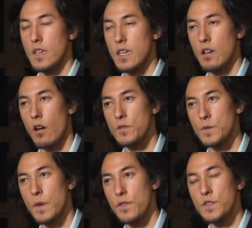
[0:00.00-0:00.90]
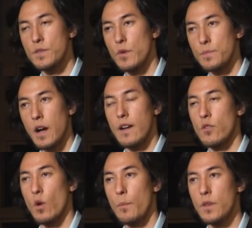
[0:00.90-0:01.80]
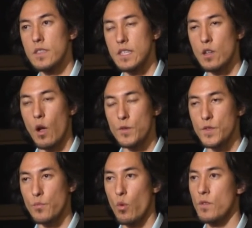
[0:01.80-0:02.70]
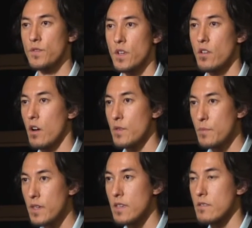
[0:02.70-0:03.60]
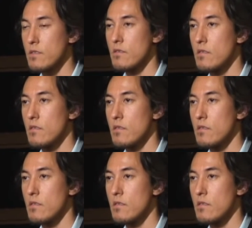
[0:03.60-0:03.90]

He called his methods the most powerful weapon, and he called his supporters an army of peace.